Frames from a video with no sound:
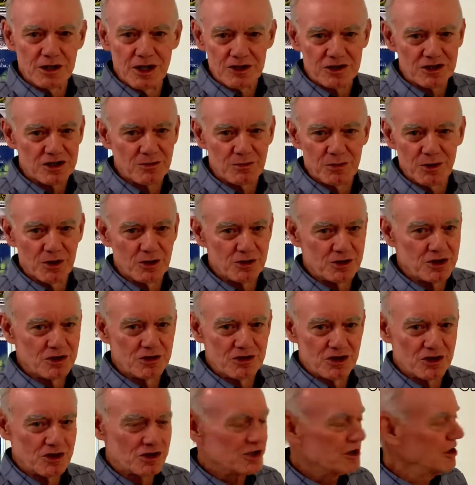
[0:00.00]
Let's suppose you
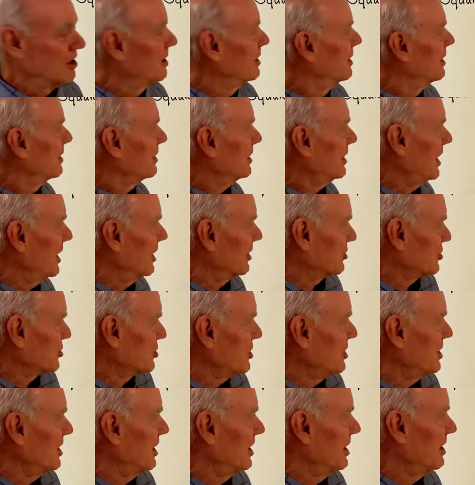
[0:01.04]
just can't
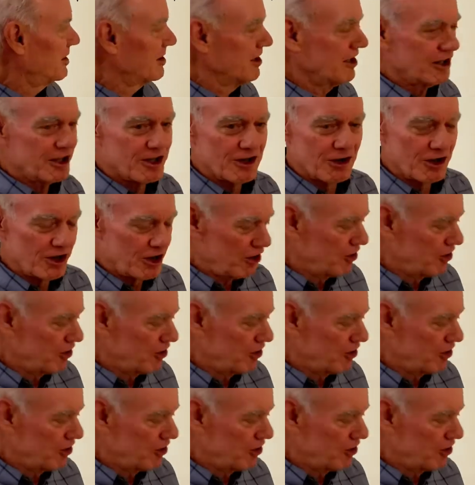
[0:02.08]
see anything there to